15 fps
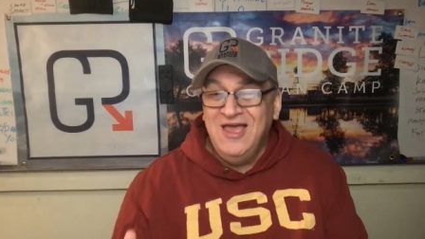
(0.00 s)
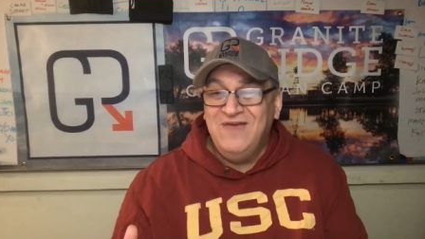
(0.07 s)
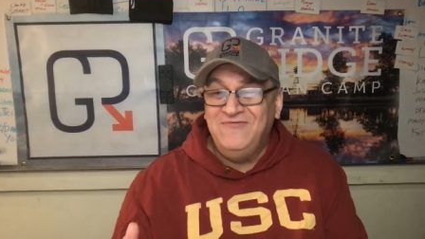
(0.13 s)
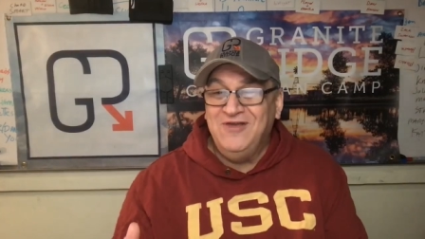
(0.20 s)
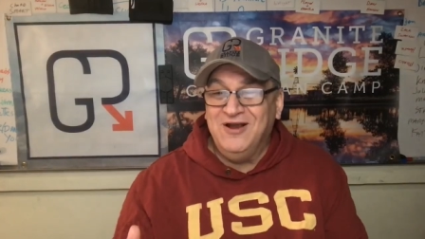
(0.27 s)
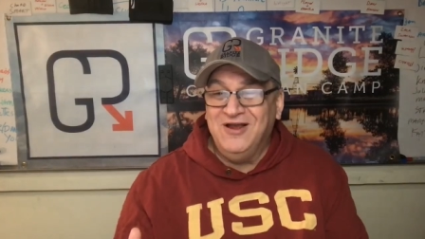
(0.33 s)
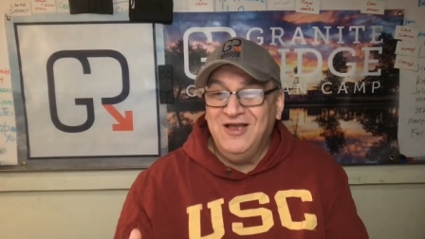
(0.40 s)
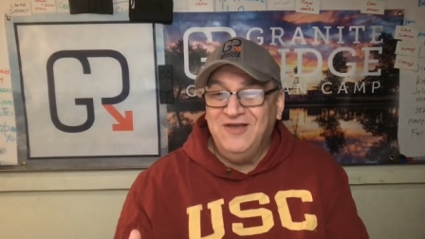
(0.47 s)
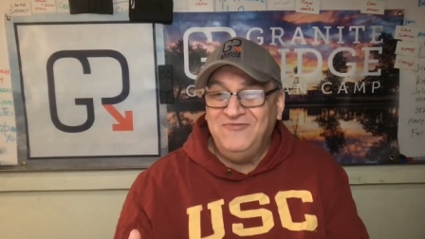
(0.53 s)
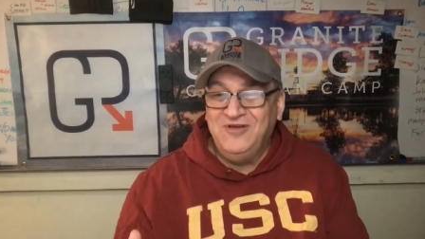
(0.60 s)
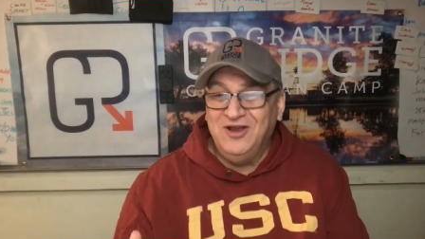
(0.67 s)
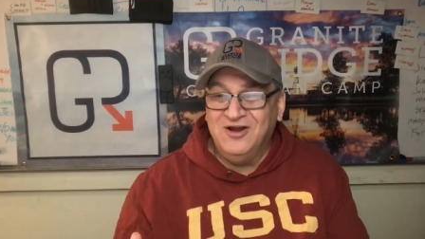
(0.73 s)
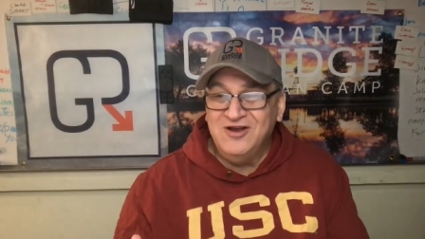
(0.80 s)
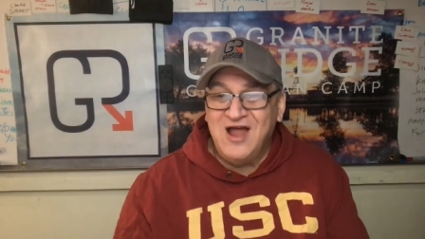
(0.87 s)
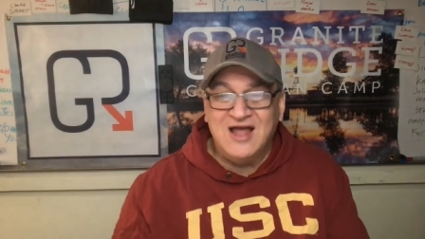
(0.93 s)
if you're if
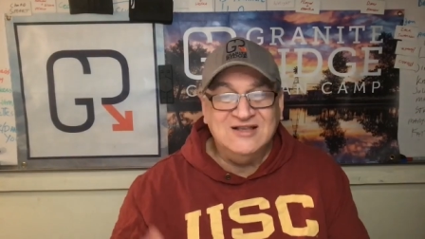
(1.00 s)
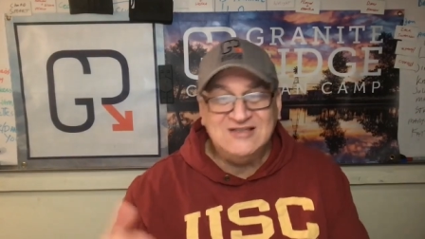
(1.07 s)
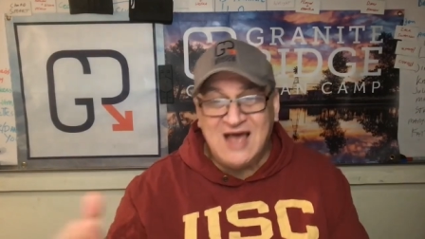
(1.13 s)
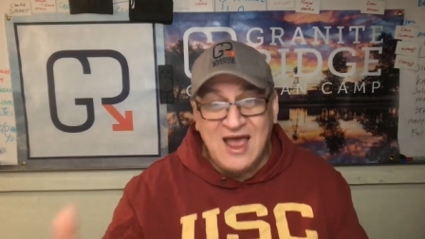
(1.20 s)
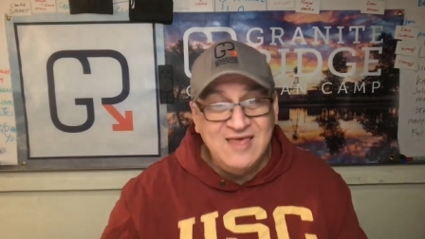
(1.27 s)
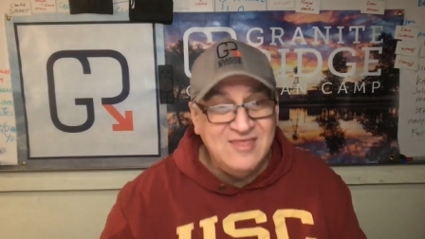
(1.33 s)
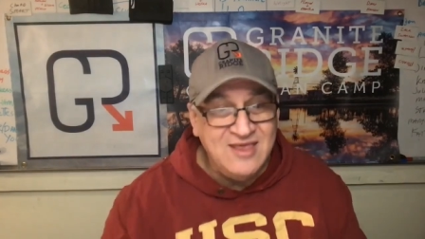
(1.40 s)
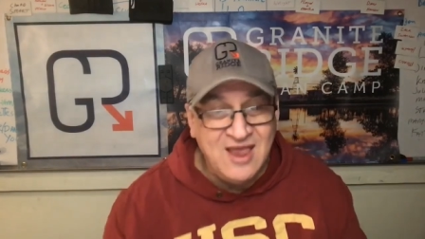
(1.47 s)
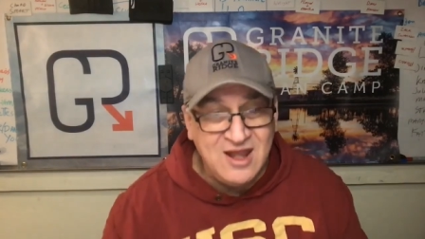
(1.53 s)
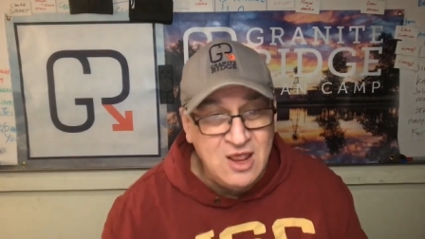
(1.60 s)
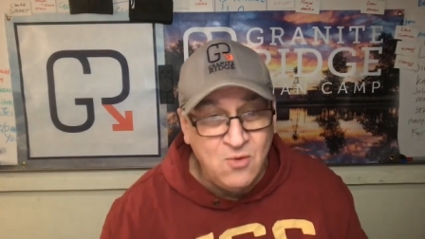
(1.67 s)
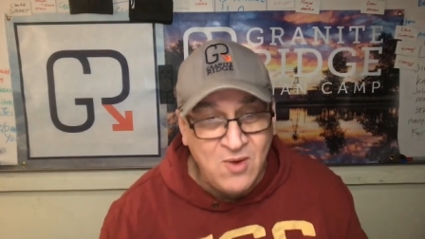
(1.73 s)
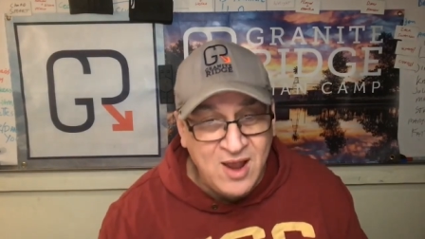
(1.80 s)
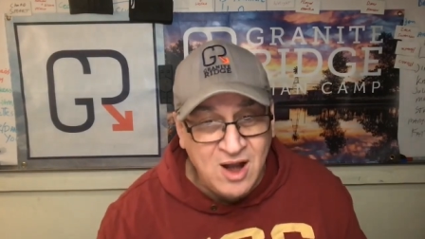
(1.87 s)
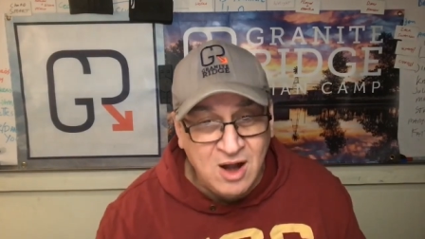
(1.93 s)
you're not tithing
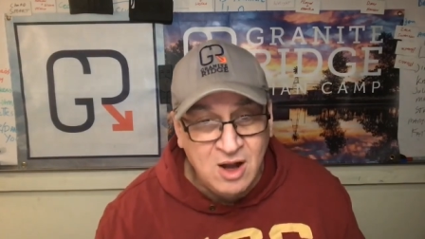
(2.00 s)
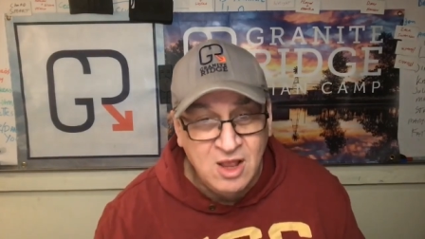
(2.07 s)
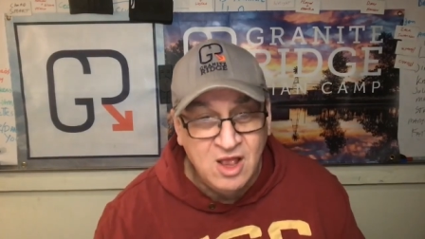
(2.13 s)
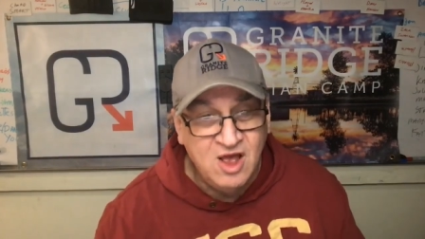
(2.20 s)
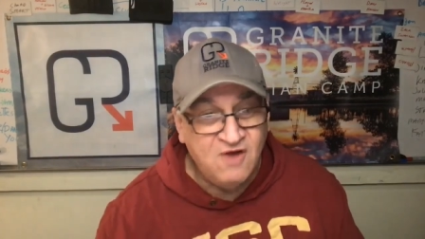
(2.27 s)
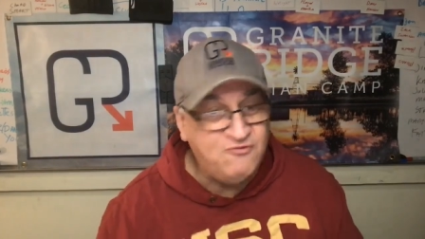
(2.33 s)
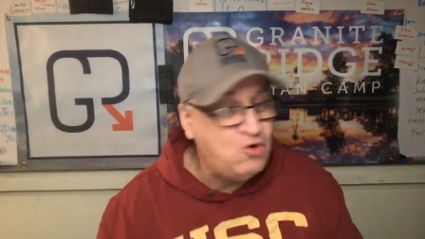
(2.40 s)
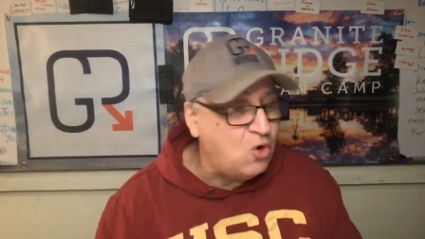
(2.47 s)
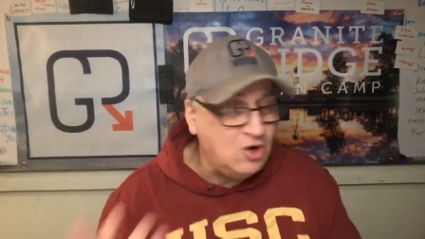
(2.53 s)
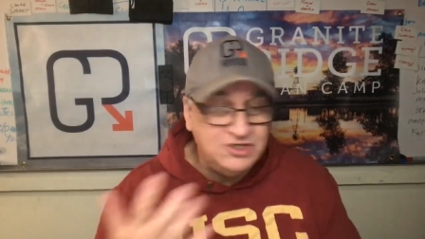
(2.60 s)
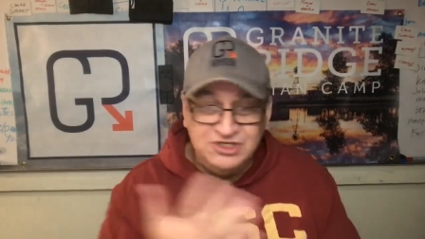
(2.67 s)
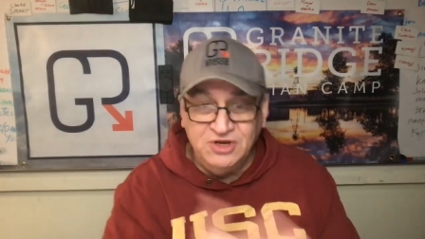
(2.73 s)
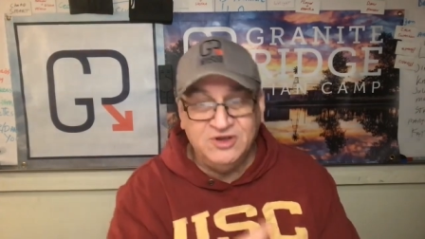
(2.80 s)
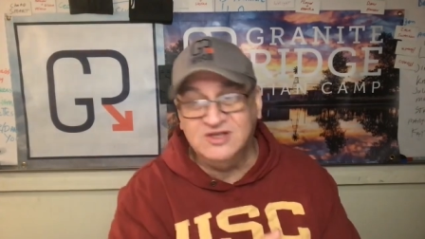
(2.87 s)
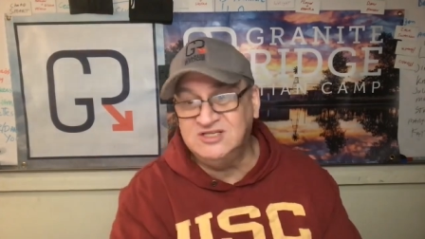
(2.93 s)
anywhere, of
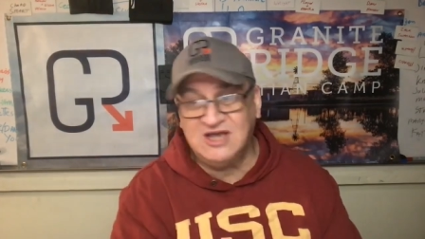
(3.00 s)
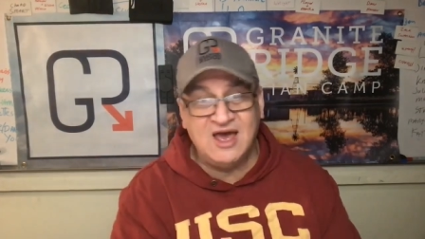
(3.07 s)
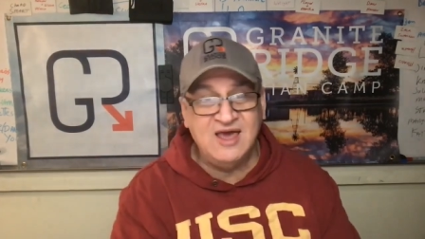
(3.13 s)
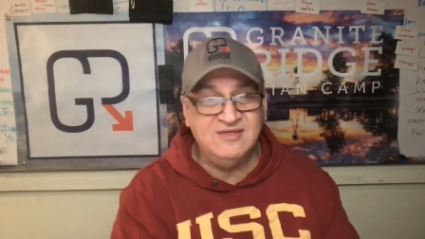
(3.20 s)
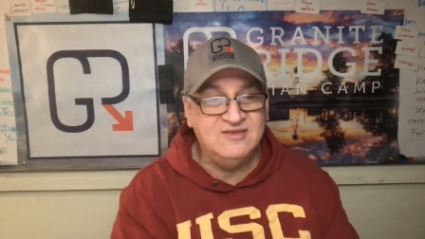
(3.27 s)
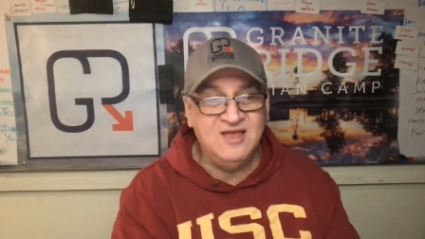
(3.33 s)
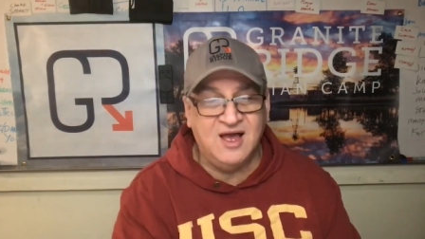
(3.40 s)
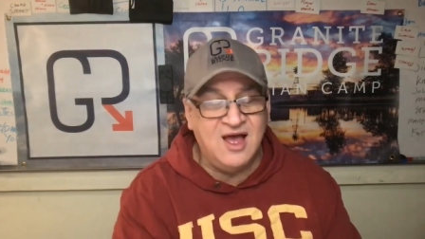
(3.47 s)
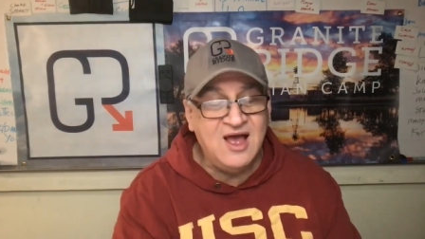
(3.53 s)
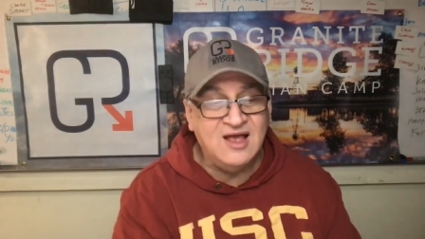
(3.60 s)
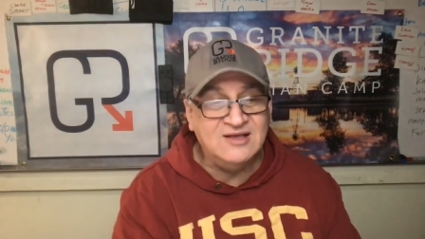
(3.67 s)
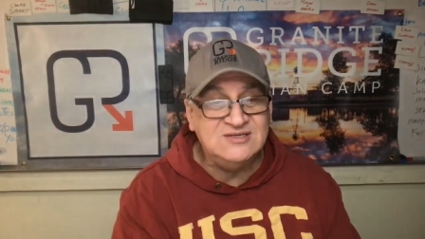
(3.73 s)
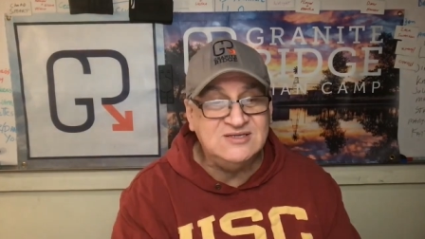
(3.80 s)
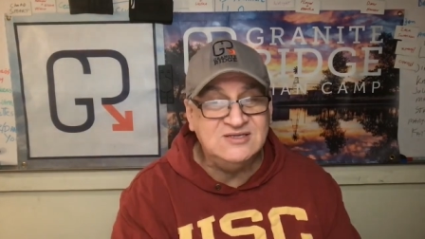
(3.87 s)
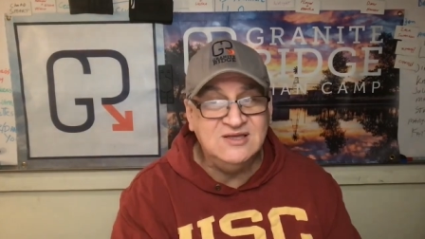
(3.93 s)
course you could tithe to
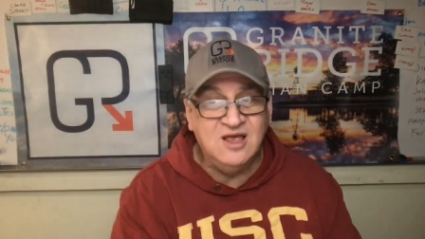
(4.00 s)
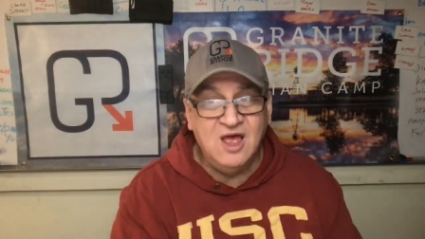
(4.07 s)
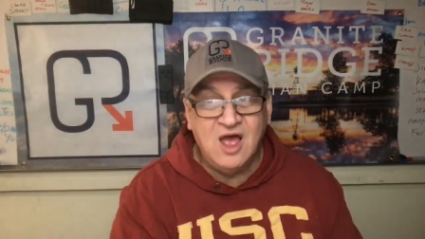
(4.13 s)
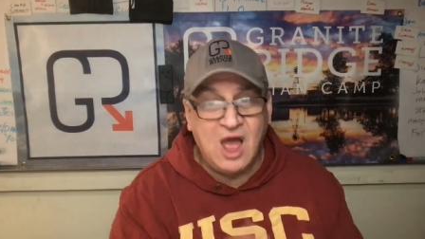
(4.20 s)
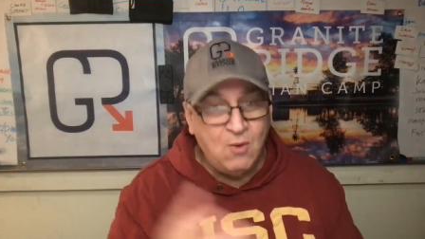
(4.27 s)
us.